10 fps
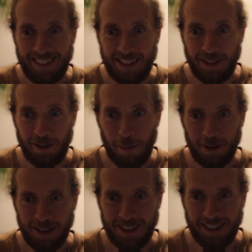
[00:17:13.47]

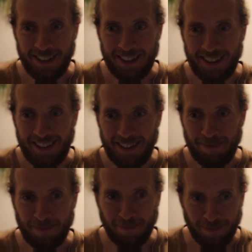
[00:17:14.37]
numbers here.
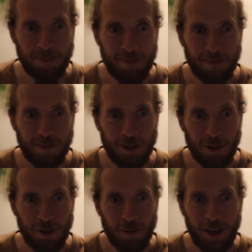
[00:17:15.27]

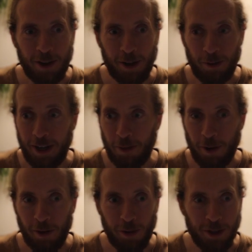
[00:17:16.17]
So the way you create a
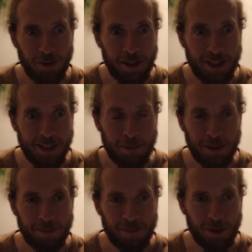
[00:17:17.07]
workflow is really
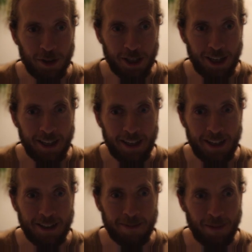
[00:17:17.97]
simple. Just click
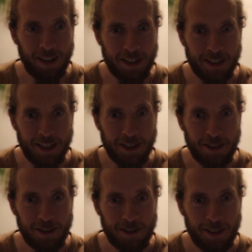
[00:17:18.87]
here, click
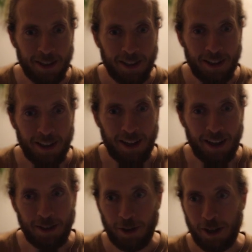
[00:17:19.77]
schedule.
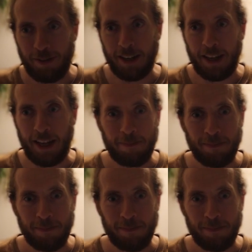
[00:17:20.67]
You give it a name.